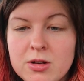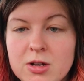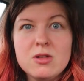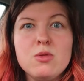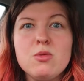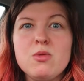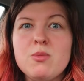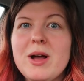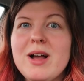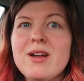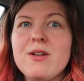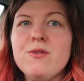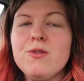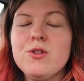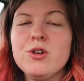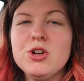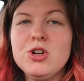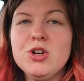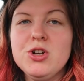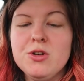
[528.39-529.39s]
This was back in
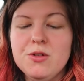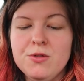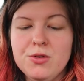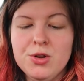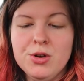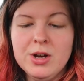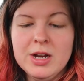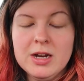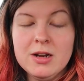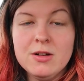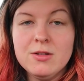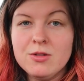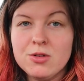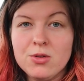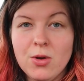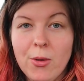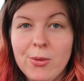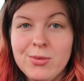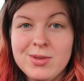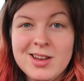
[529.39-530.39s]
first year of uni,
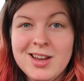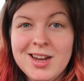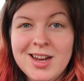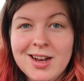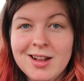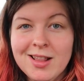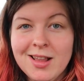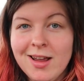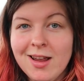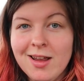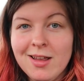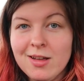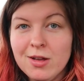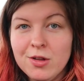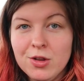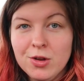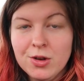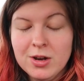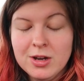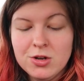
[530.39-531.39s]
so I was eating like a
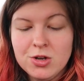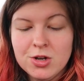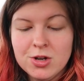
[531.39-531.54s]
uni